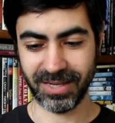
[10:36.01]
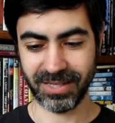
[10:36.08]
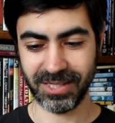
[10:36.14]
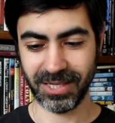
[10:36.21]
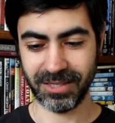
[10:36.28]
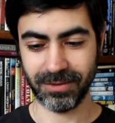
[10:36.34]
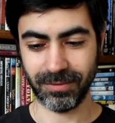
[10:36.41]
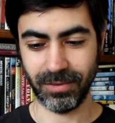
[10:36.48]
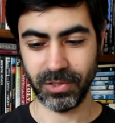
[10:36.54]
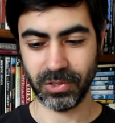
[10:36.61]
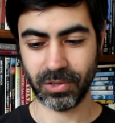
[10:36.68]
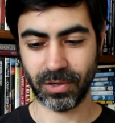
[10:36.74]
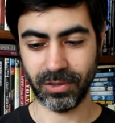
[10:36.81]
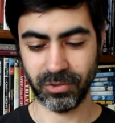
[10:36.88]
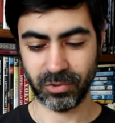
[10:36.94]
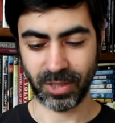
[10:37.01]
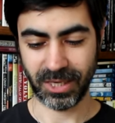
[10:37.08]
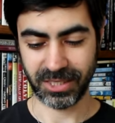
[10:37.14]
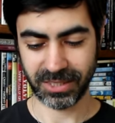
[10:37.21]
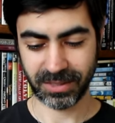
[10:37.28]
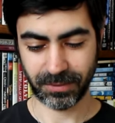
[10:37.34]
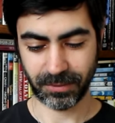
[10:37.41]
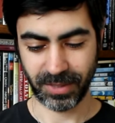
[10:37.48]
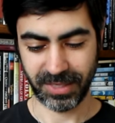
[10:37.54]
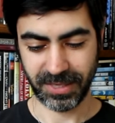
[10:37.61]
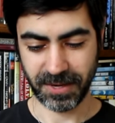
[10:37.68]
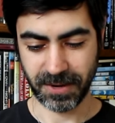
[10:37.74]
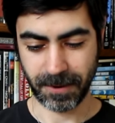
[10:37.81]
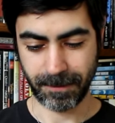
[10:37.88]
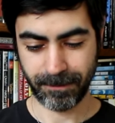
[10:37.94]
a sense of this contrast right
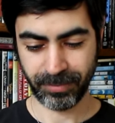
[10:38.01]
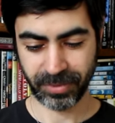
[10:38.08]
here.